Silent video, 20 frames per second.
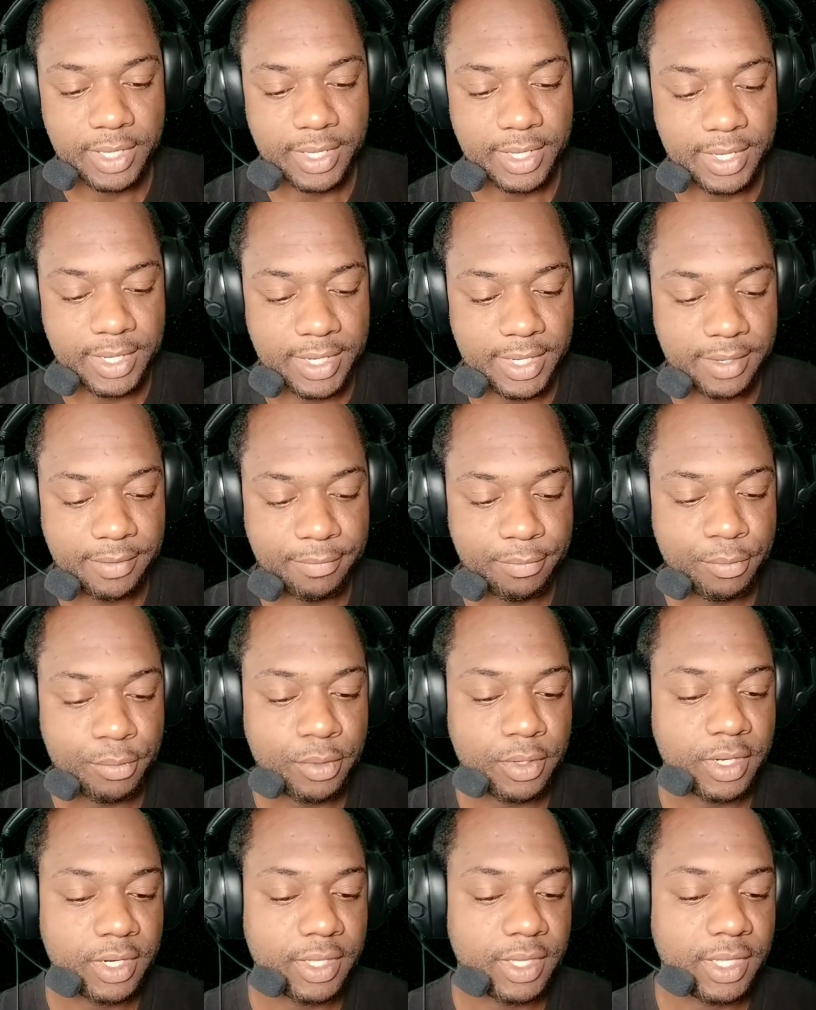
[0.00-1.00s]
uh,
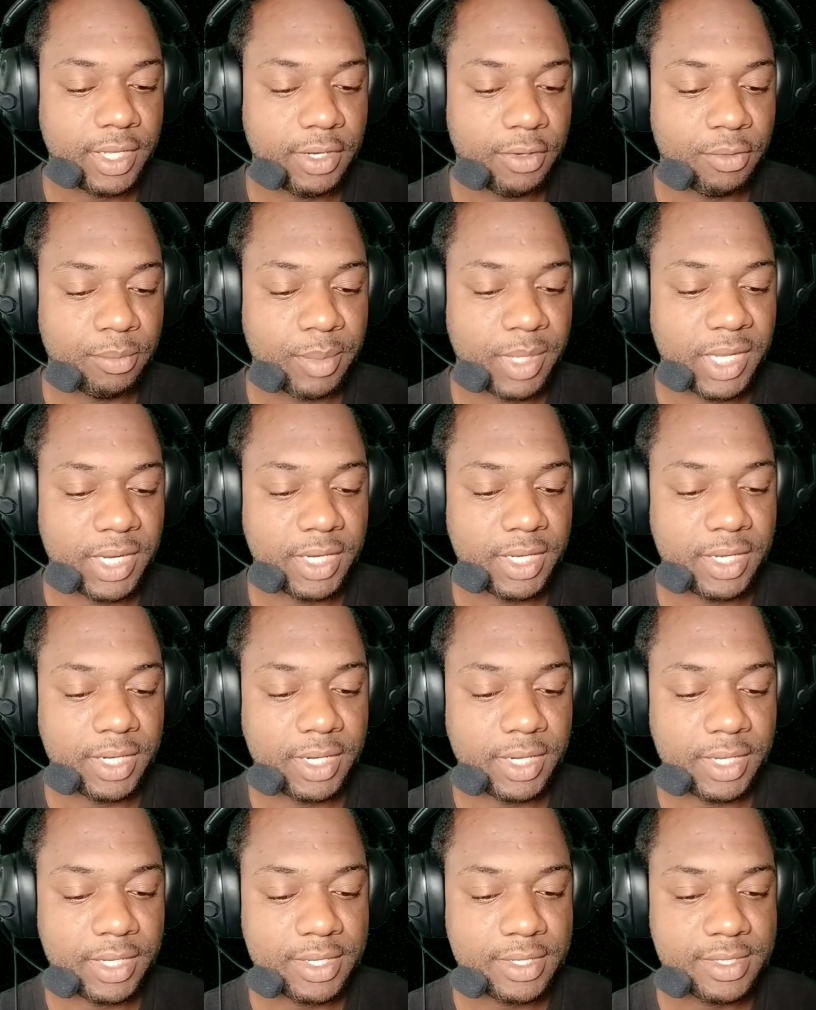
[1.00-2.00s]
for the
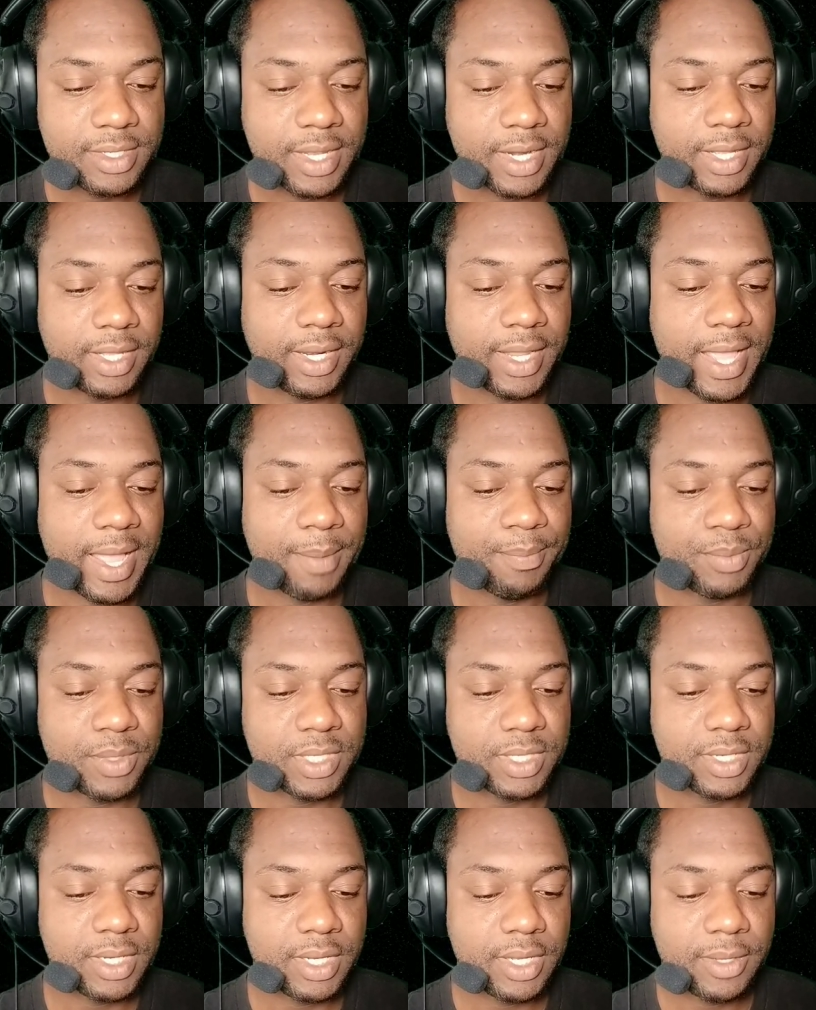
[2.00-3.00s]
remaining set of
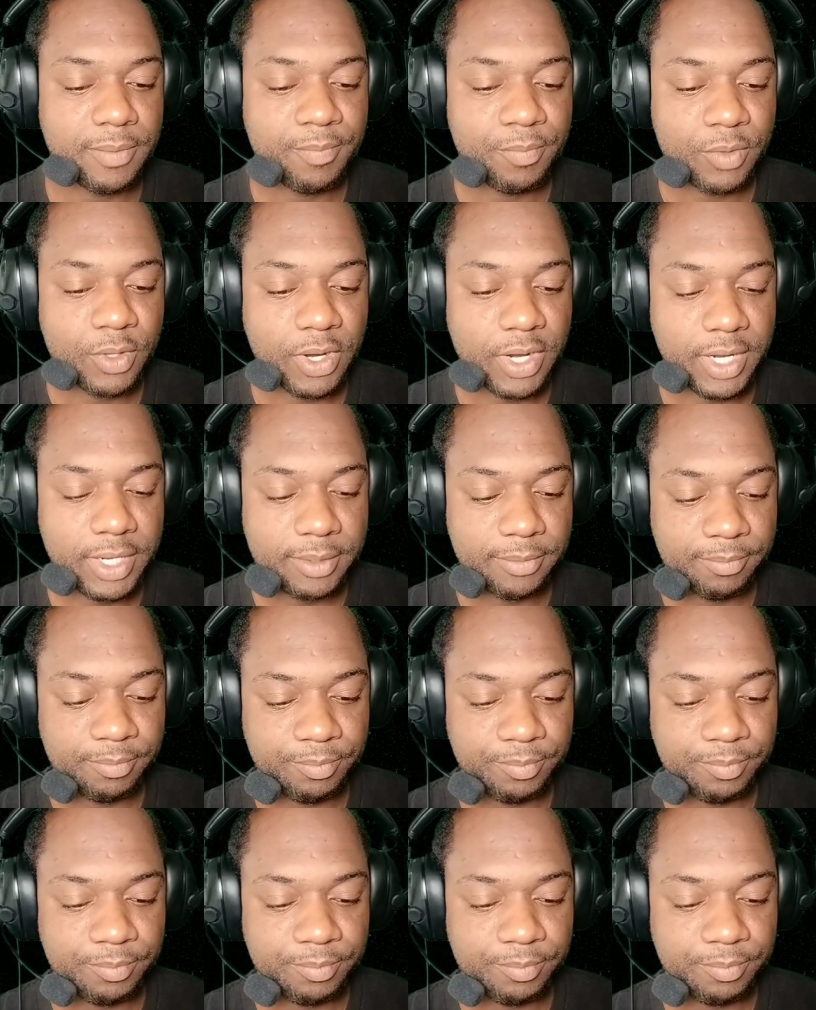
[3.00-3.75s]
laps. Alright,